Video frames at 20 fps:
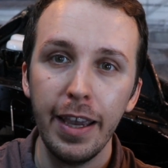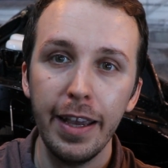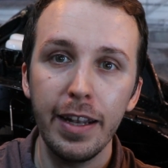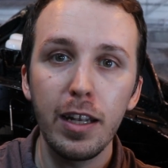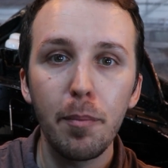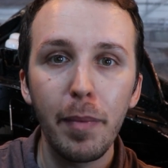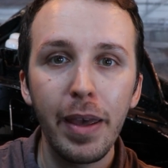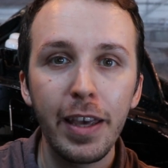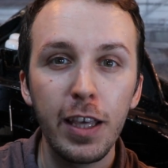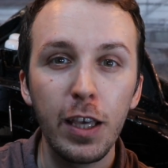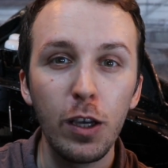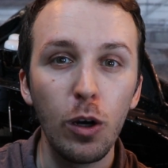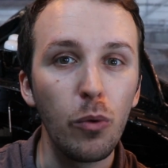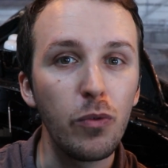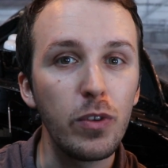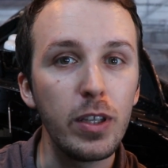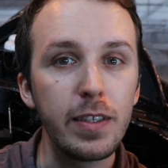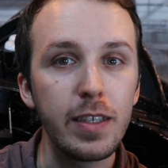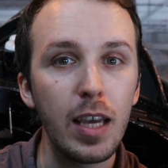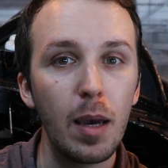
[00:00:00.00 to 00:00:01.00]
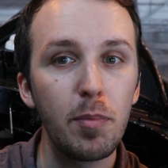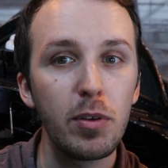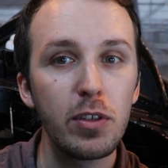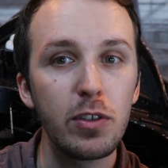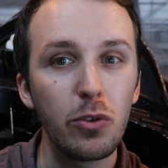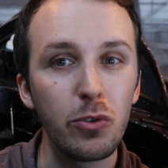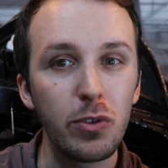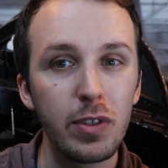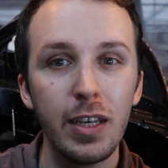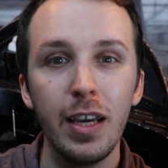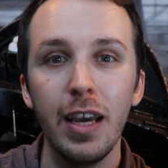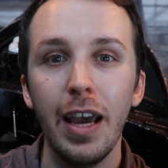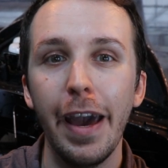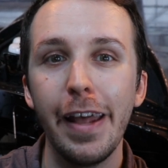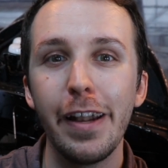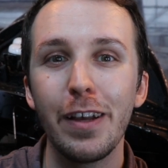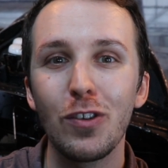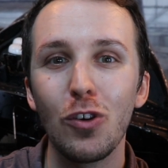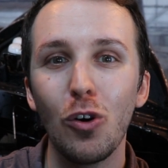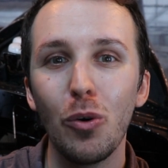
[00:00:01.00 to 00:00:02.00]
in the making of these episodes.
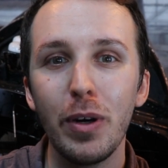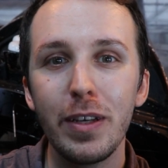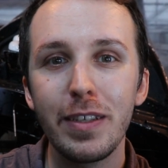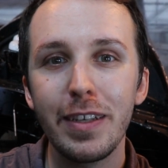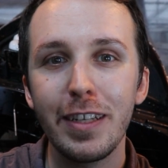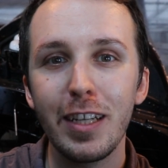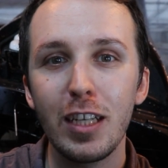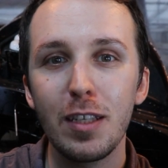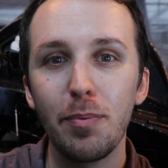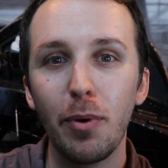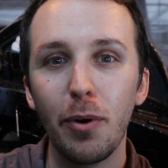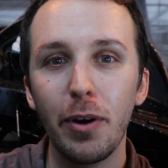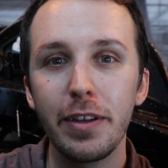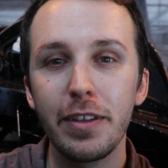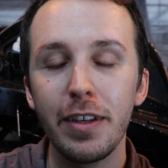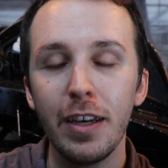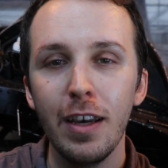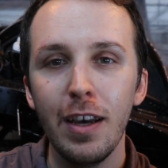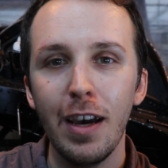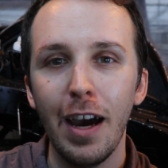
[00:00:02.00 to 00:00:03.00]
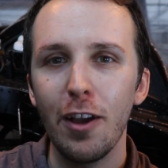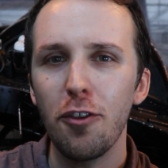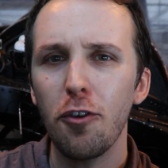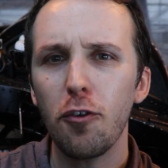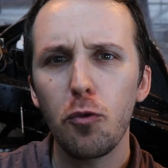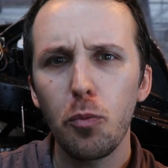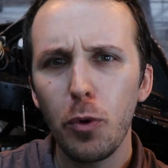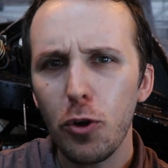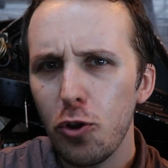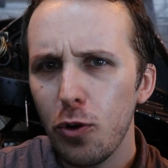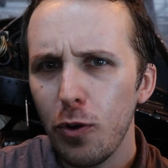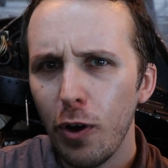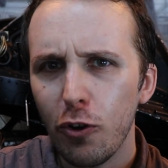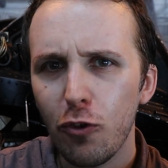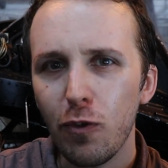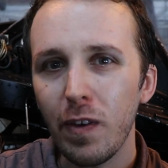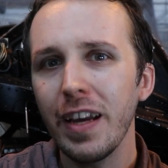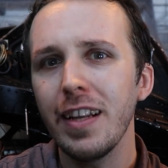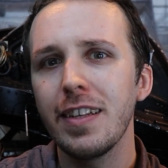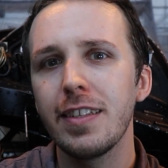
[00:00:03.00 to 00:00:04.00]
And as always, at this point, I just wish you a
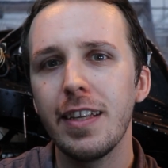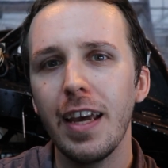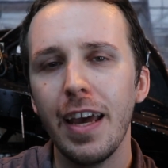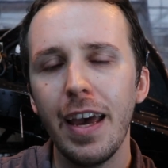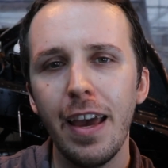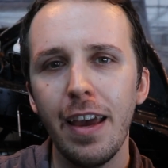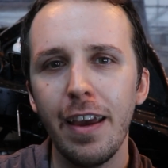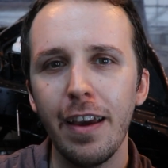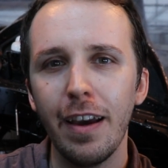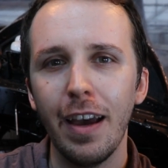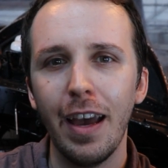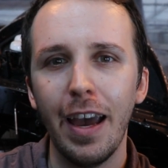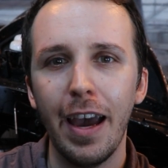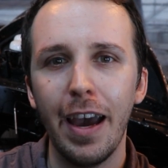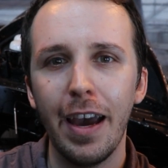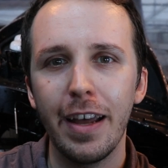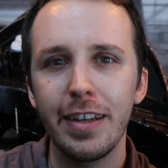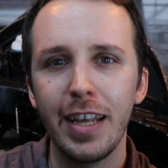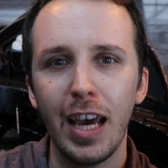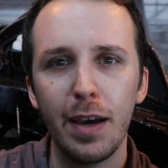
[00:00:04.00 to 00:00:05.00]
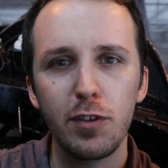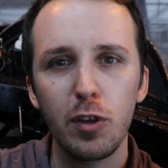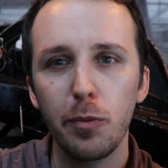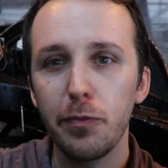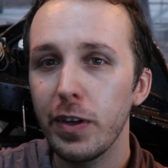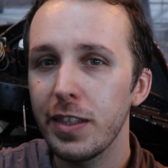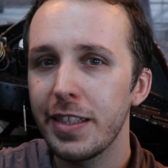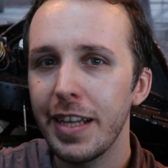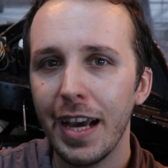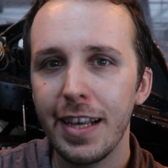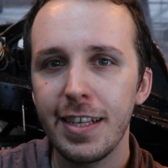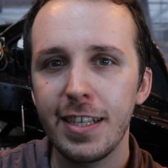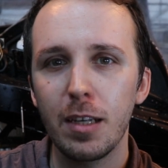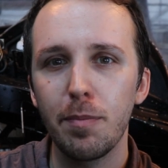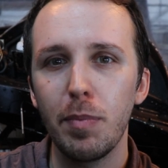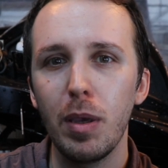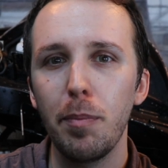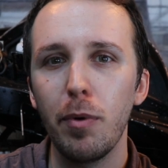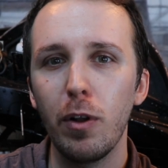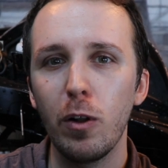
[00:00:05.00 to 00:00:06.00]
great day and have some
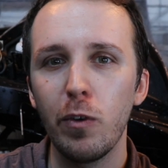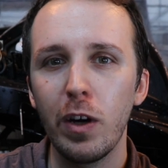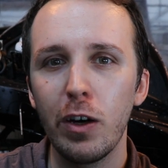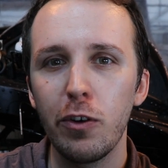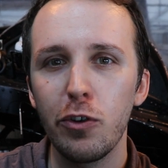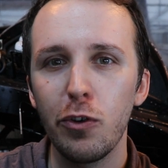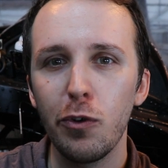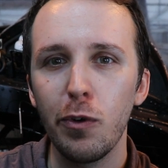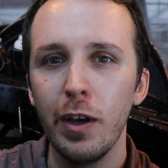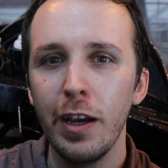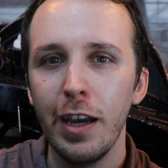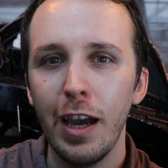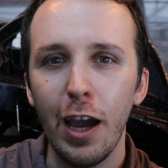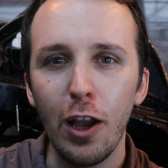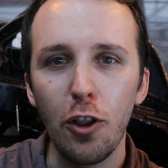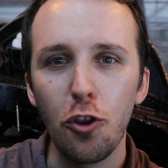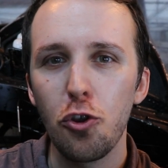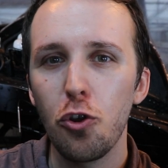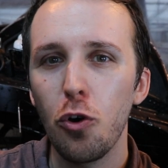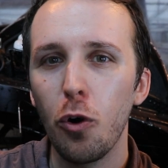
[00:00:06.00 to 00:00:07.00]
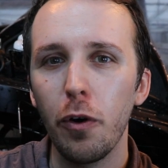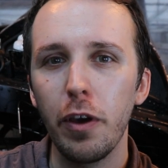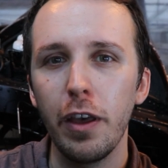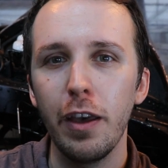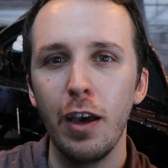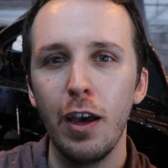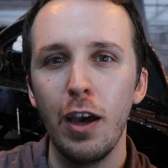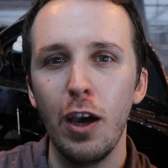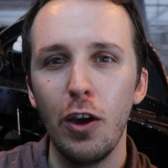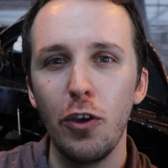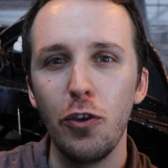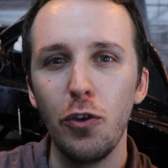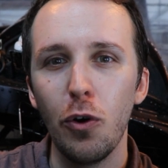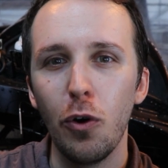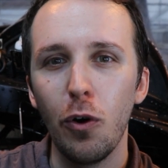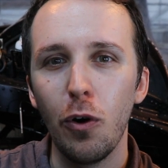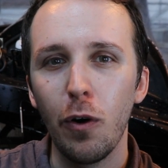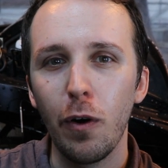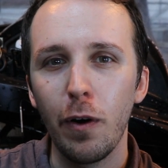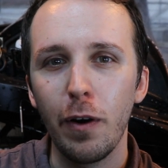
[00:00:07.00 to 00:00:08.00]
fantastic people around you. Enjoy
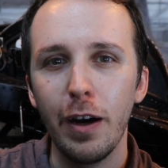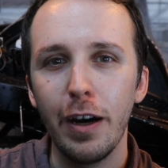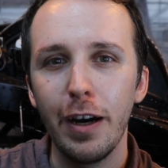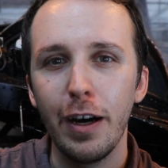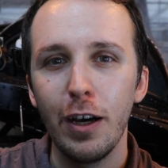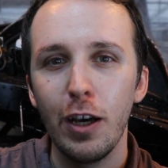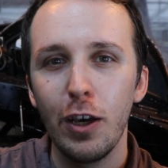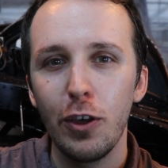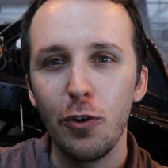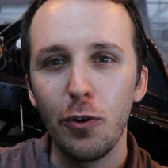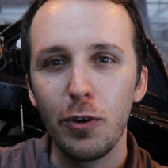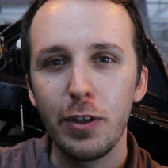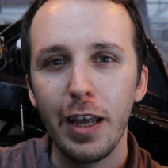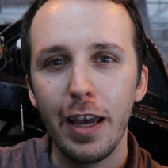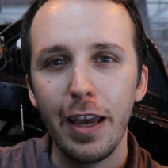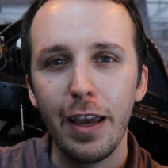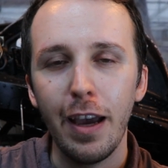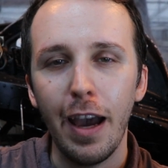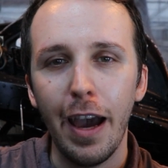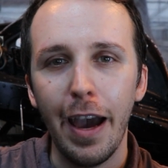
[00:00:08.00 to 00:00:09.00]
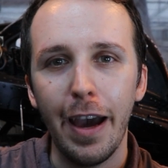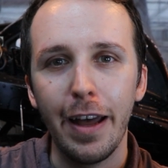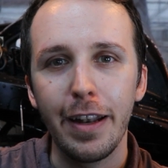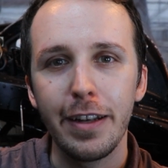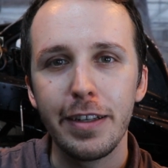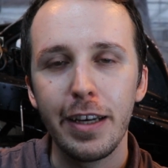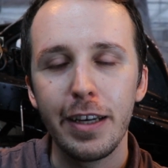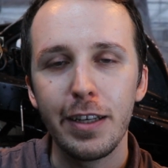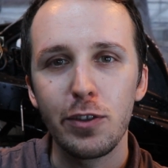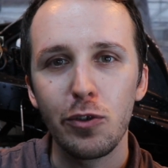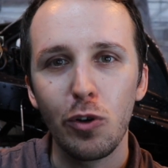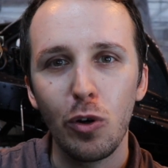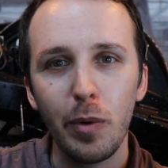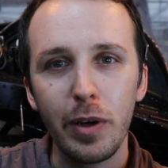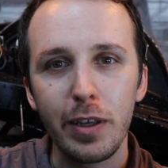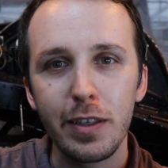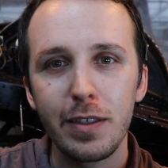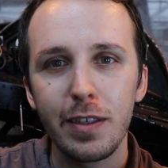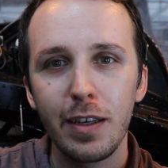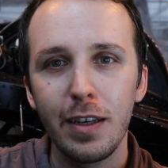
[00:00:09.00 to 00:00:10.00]
your, uh, your day, and as
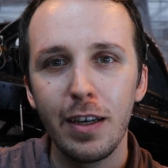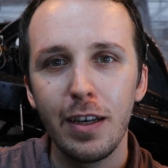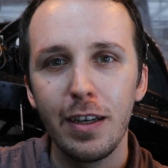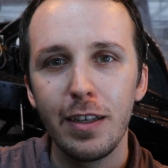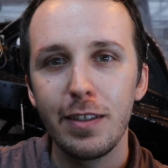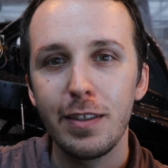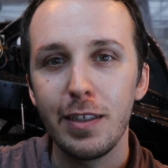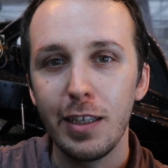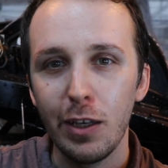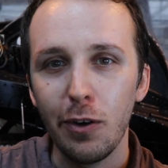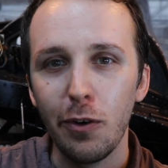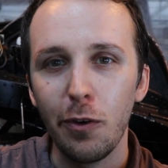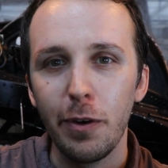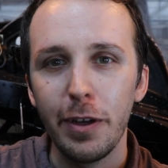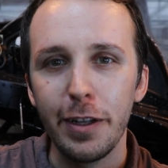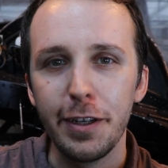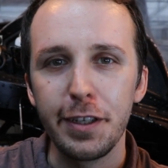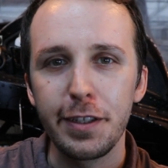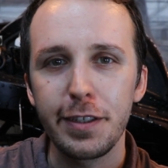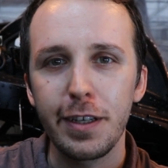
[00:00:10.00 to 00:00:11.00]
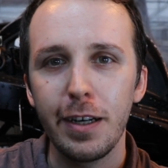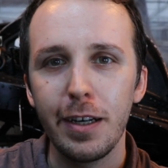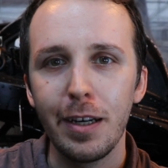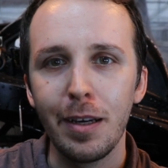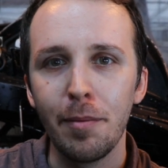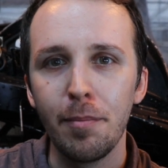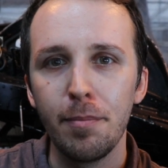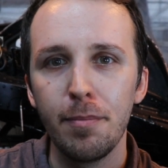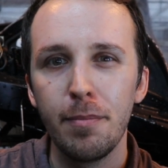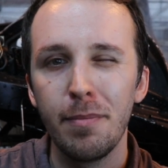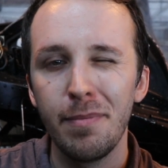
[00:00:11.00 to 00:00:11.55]
always, see you in the sky.